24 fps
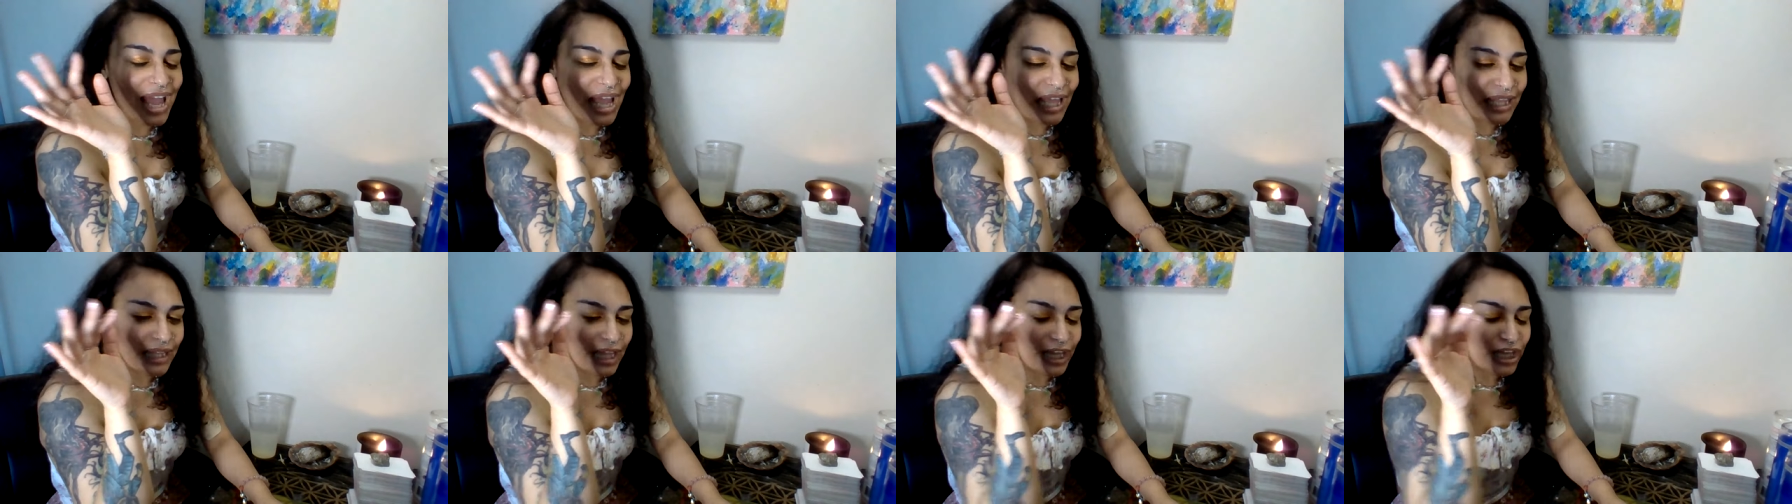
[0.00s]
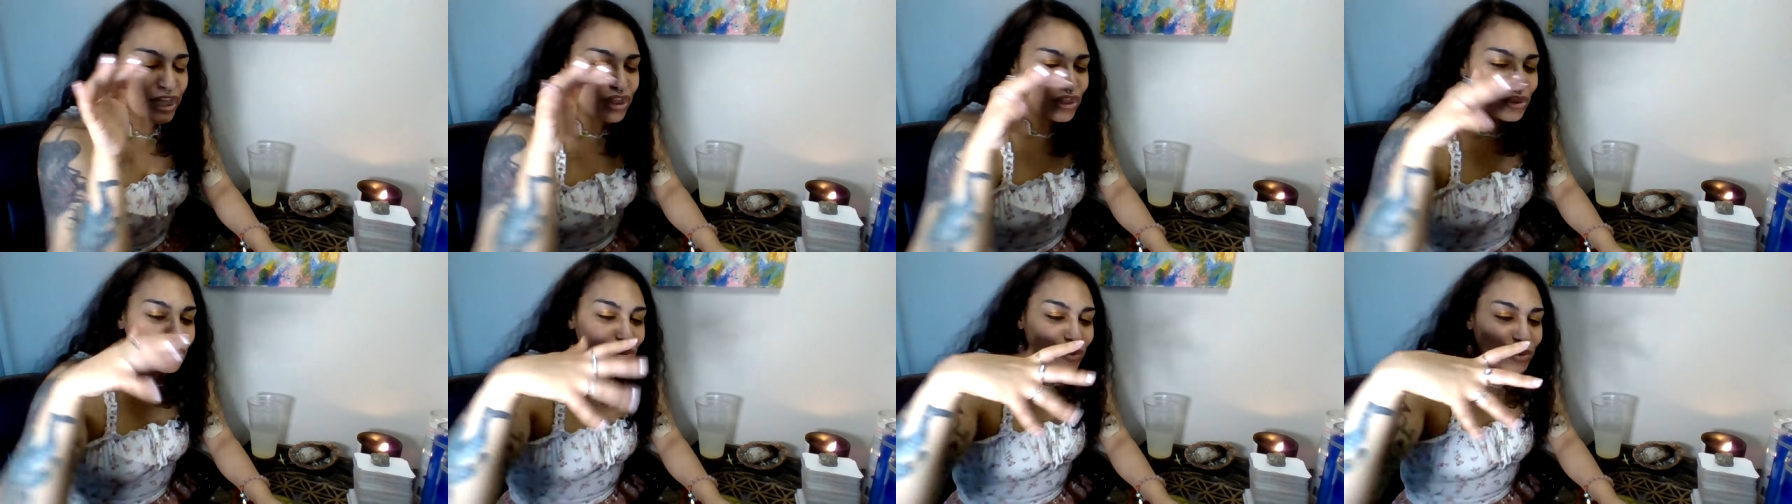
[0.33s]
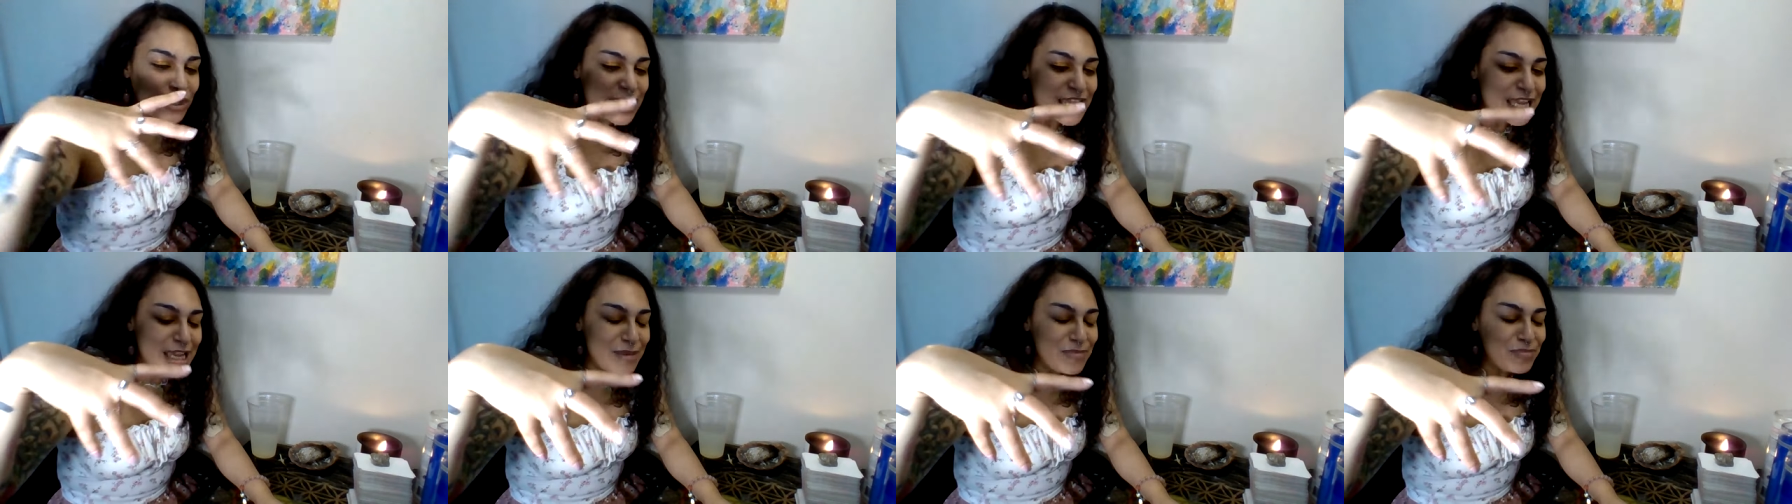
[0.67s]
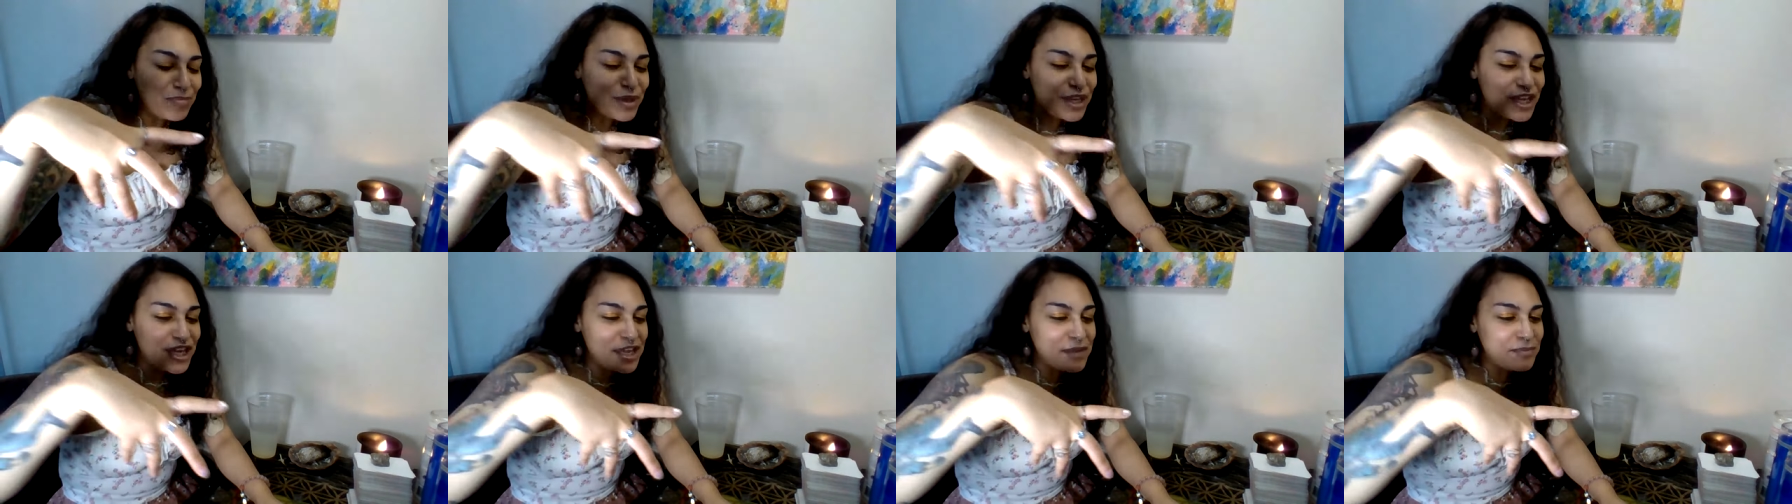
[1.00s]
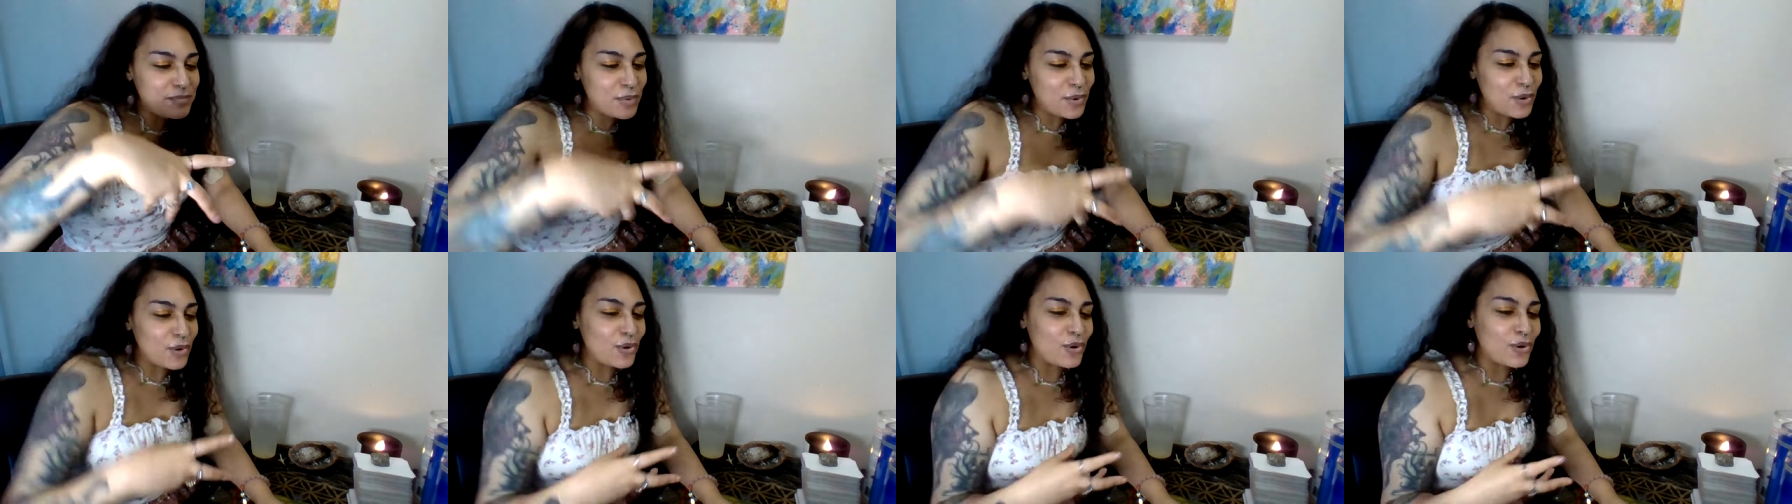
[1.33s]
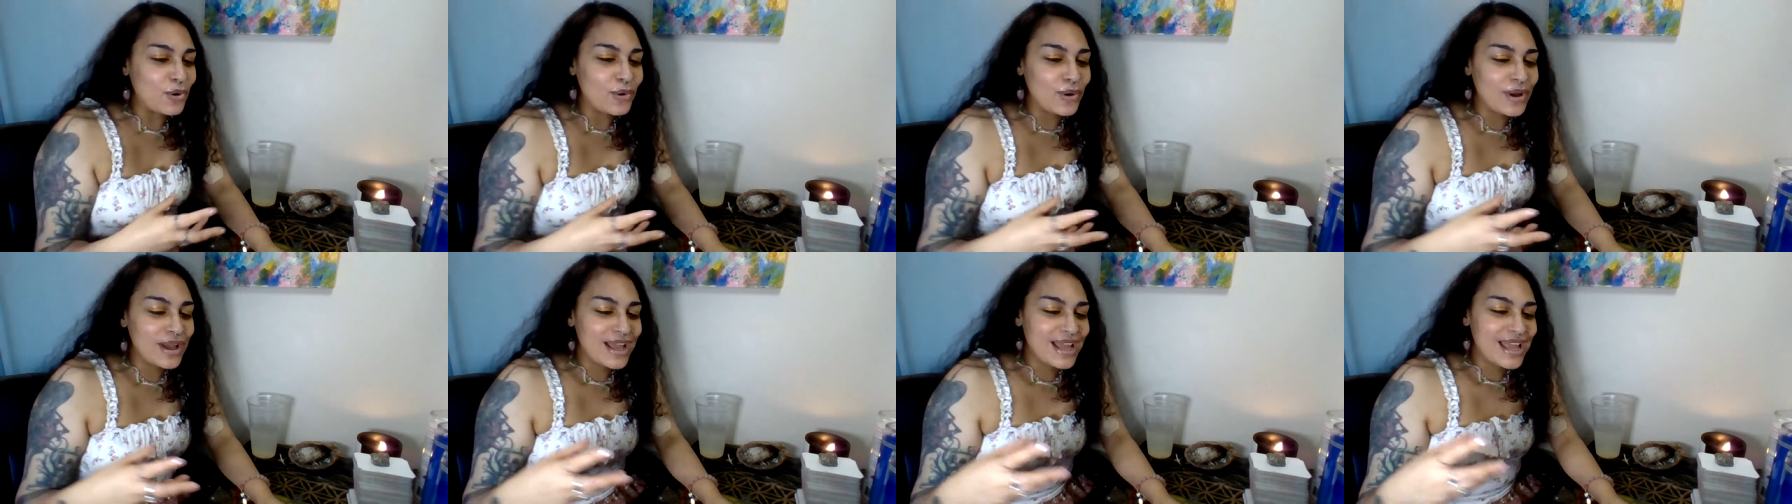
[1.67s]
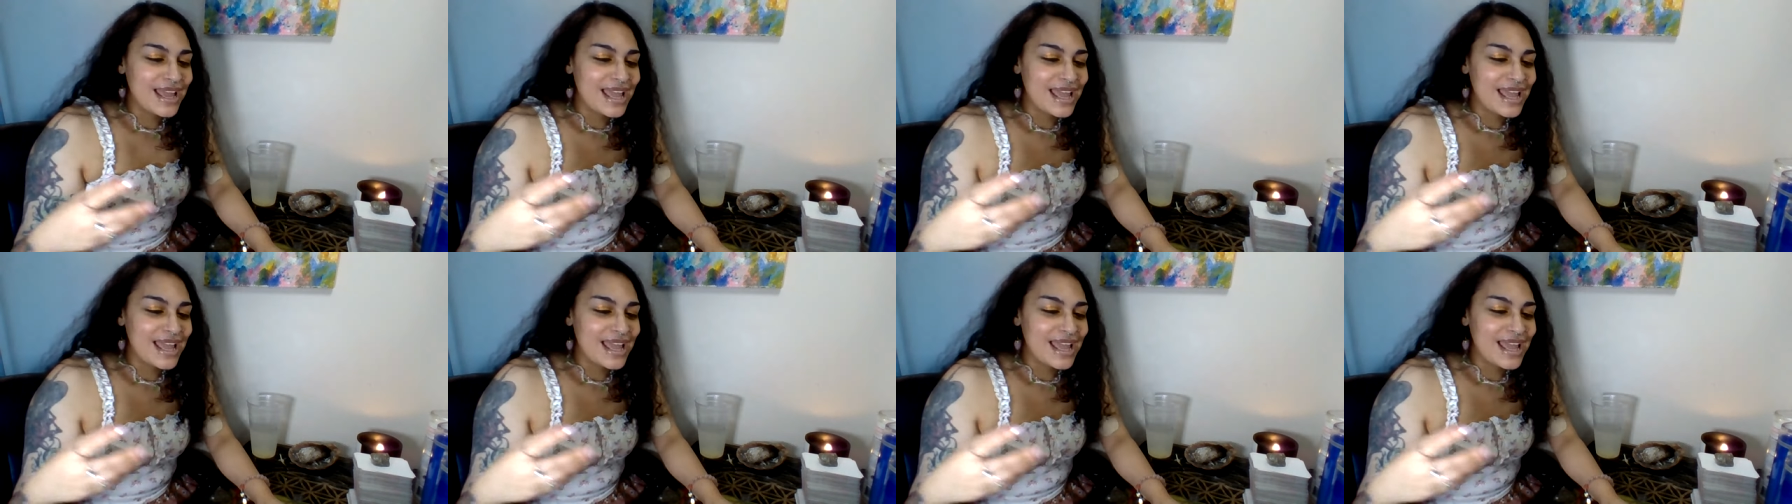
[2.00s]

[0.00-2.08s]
And like three people